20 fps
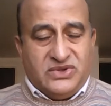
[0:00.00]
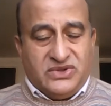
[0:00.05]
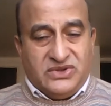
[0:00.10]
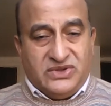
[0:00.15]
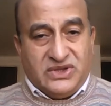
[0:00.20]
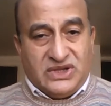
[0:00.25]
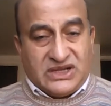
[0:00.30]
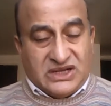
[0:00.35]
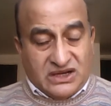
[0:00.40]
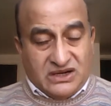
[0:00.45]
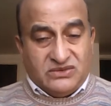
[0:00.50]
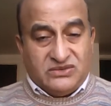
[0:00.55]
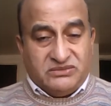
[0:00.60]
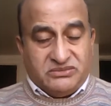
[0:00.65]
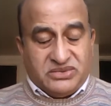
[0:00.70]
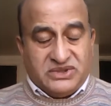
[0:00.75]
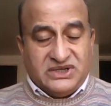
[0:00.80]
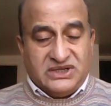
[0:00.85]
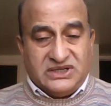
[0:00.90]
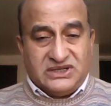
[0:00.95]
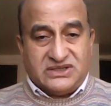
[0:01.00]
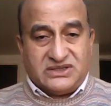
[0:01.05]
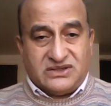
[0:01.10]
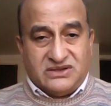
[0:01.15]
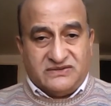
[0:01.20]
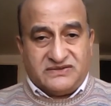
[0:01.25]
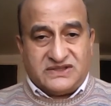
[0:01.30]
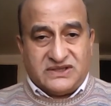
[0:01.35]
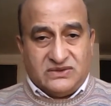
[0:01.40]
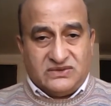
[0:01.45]
the Crown Prince
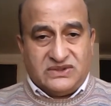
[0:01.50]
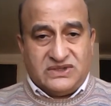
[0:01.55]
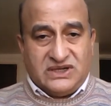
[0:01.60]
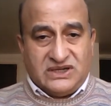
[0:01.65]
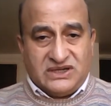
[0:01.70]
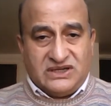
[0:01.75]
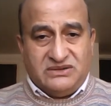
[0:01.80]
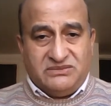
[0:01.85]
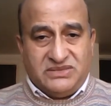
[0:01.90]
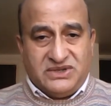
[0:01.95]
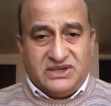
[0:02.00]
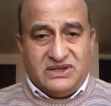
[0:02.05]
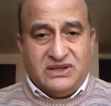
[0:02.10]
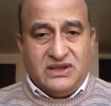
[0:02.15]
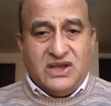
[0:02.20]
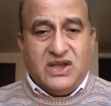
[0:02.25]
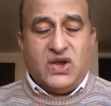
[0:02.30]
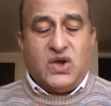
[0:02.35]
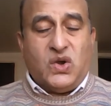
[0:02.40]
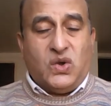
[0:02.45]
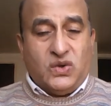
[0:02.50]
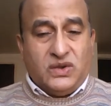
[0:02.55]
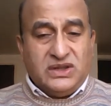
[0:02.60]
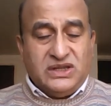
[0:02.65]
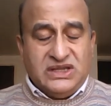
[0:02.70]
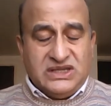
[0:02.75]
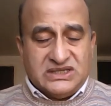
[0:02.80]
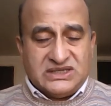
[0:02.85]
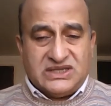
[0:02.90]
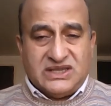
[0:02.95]
of Saudi Arabia, all
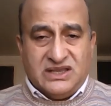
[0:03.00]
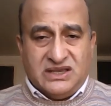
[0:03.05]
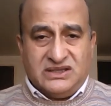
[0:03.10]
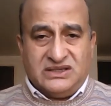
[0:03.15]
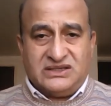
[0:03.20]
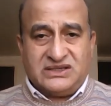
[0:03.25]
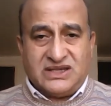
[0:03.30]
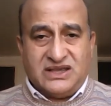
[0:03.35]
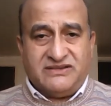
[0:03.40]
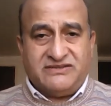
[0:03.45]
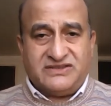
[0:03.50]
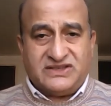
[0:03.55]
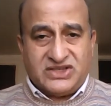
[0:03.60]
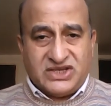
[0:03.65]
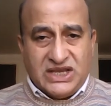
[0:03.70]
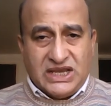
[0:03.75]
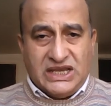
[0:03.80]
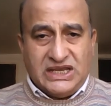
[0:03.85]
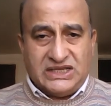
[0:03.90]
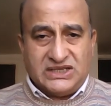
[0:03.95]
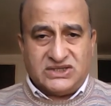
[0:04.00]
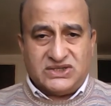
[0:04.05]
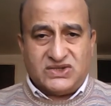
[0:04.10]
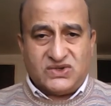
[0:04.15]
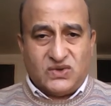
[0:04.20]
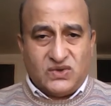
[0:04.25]
these things have changed.